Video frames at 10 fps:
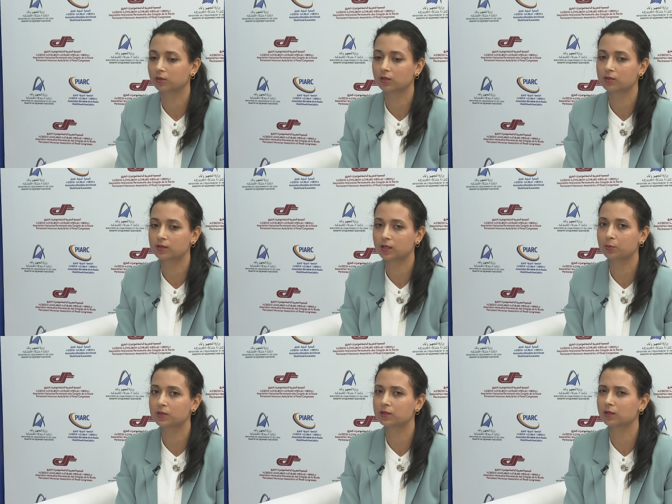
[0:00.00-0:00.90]

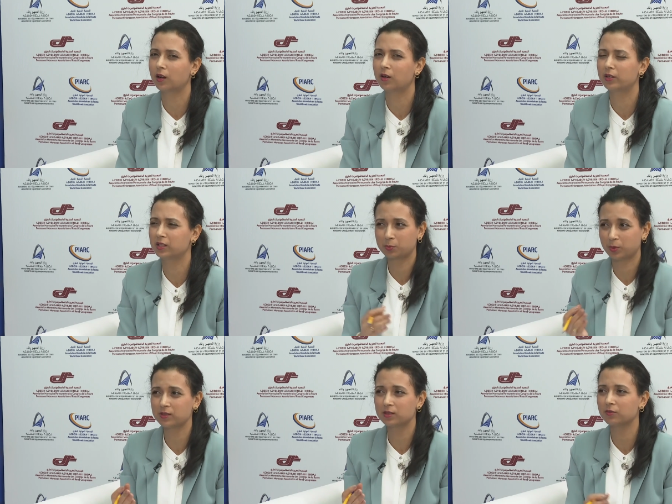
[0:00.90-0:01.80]
concepts are
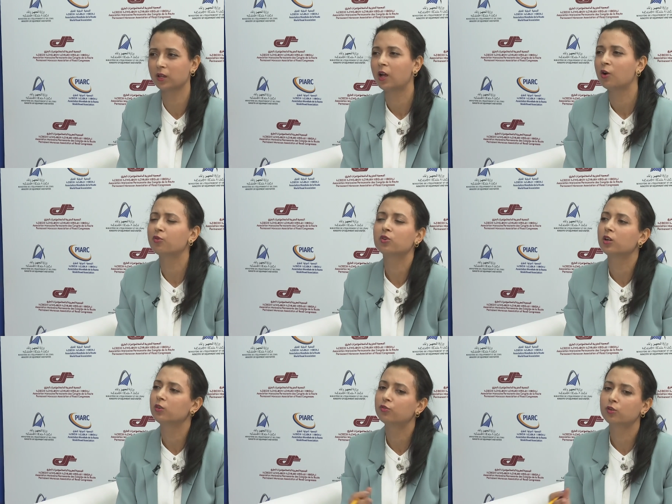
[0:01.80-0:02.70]
expensive
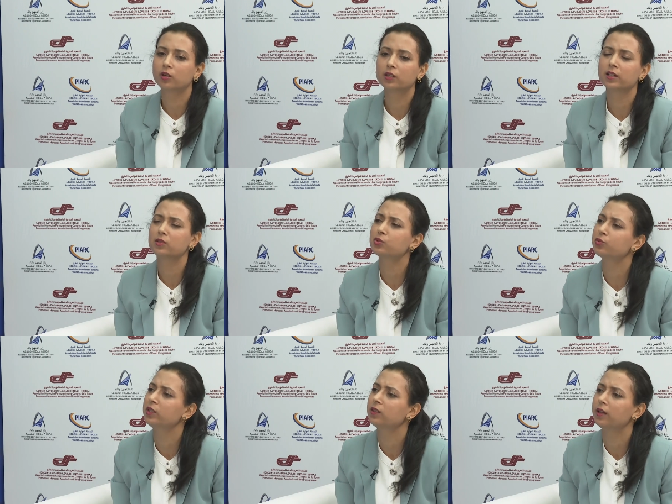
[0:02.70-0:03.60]
for a
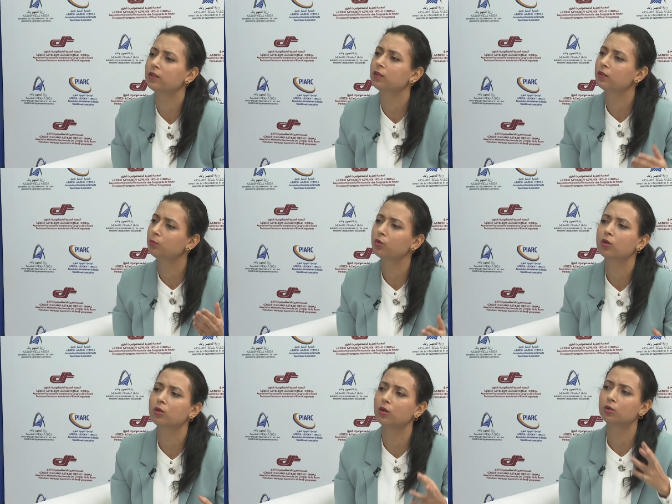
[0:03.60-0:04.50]
country like
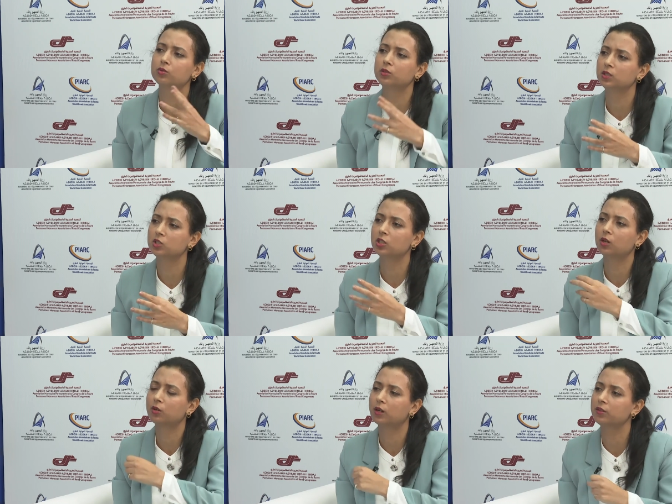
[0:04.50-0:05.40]
Morocco, Tunisia,
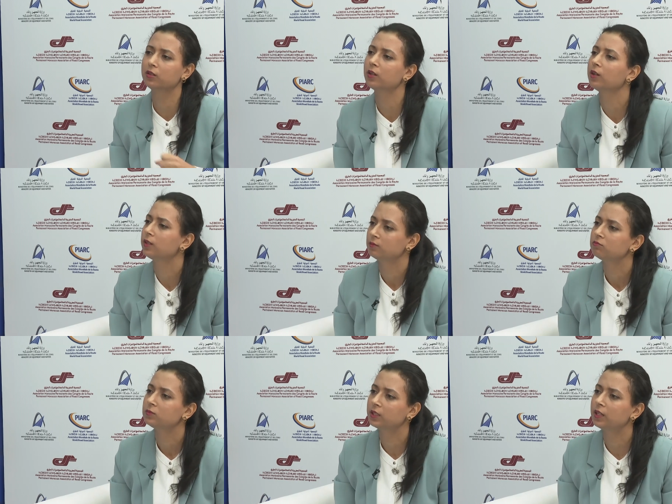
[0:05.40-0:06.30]
or other.
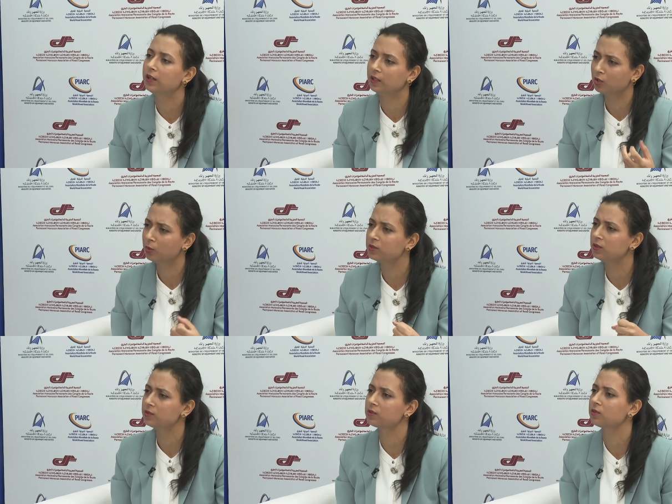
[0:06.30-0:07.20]
They can adopt
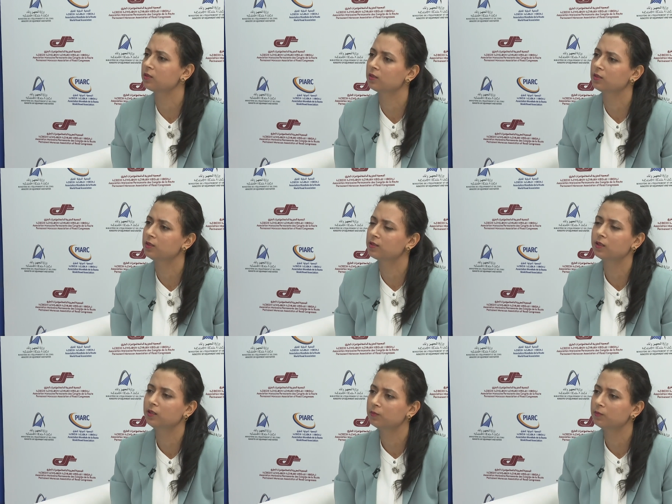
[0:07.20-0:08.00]
this easily?